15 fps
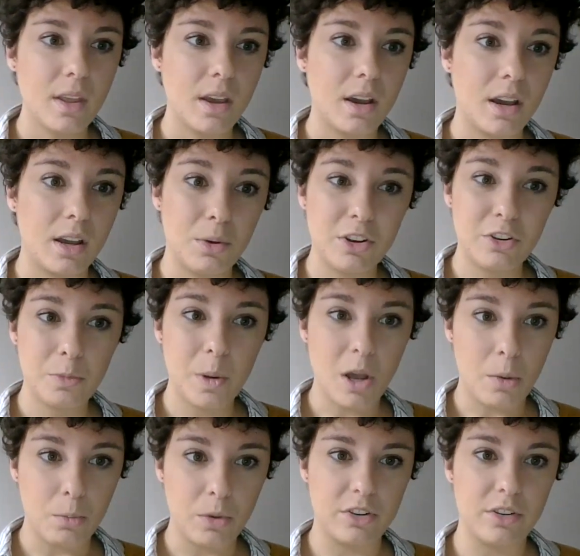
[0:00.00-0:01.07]
I wish
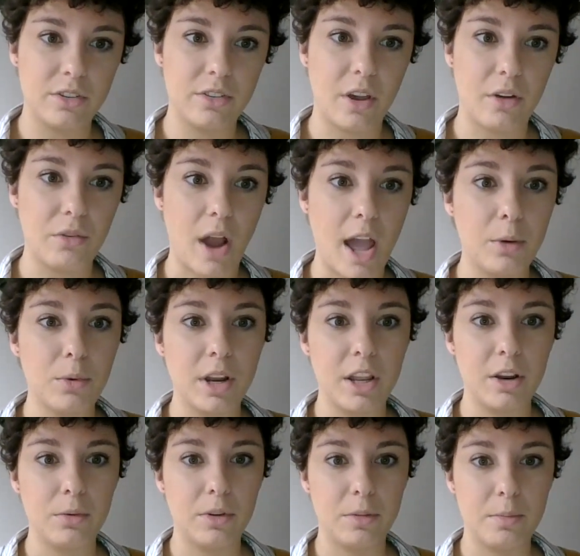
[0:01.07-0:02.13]
beyond wishes that Ryan were
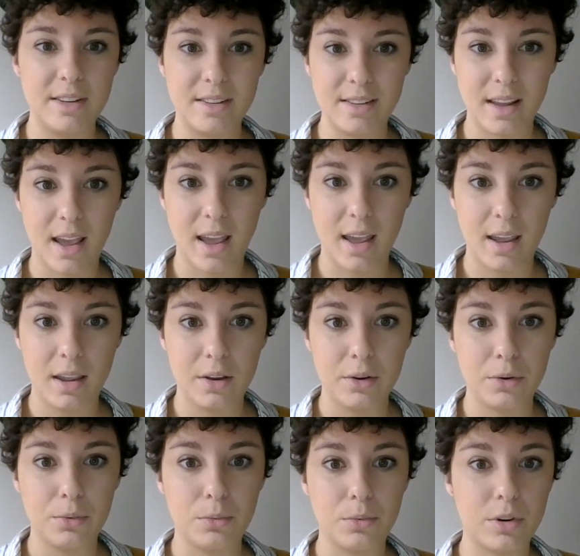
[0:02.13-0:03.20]
here with me today.
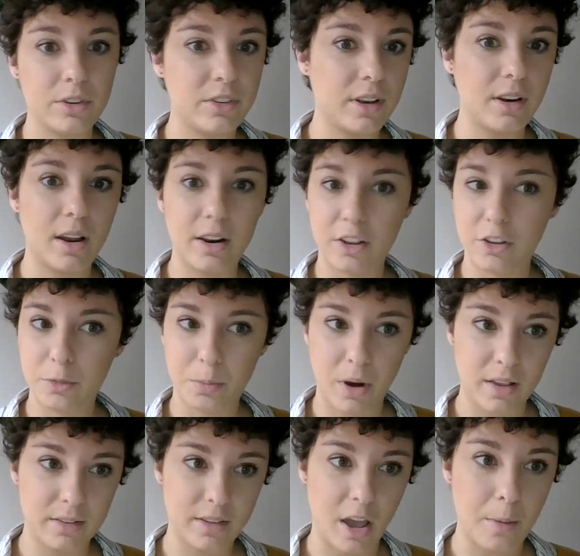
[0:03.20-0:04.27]
Words cannot
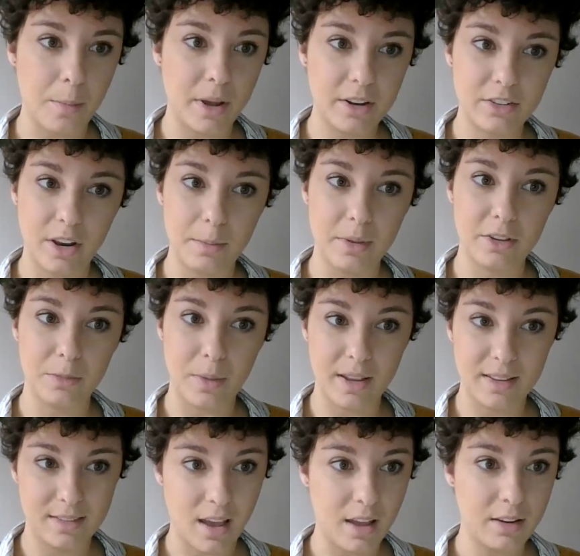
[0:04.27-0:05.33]
express how much I miss my
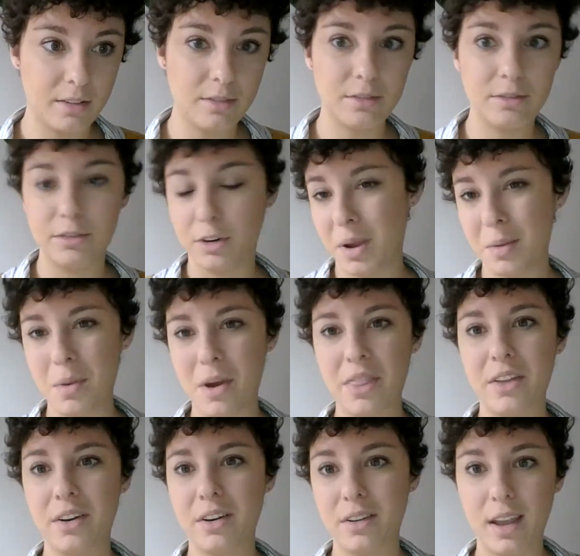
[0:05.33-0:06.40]
son for my
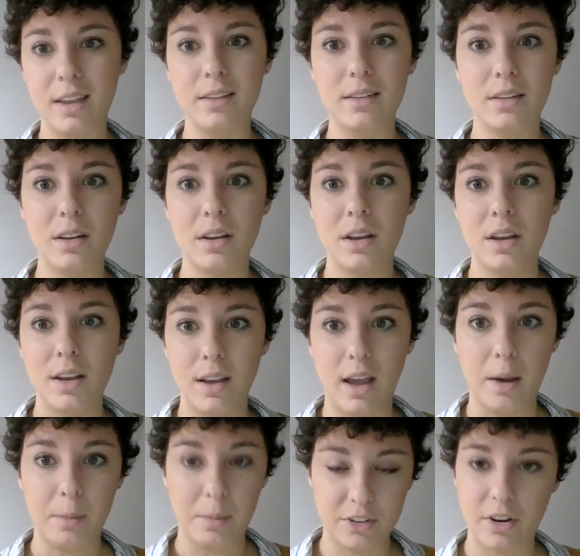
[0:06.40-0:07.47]
mother, and
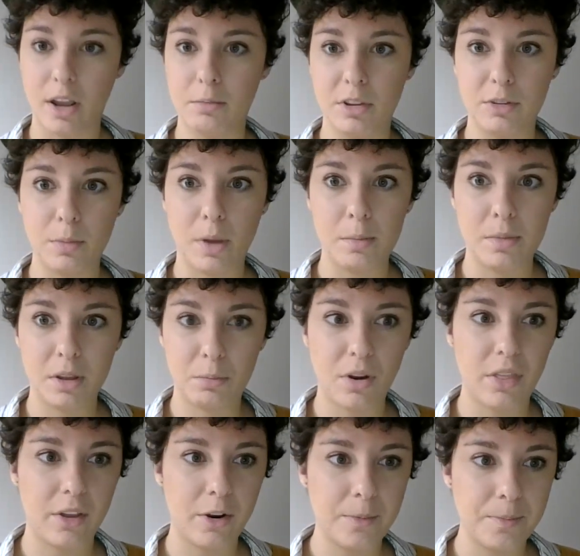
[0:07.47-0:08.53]
how much I miss my big
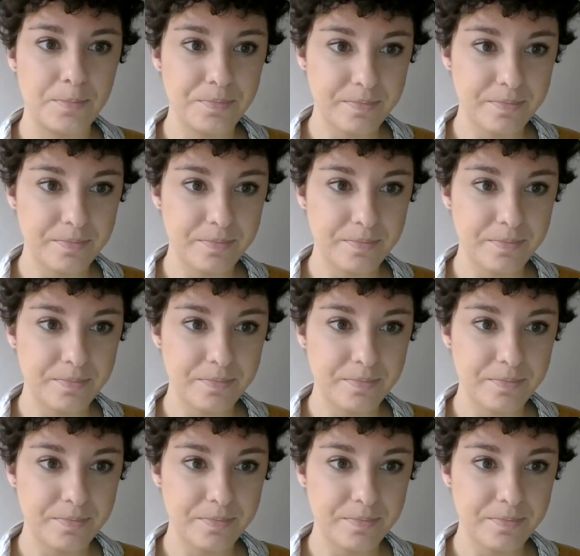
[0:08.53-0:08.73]
brother.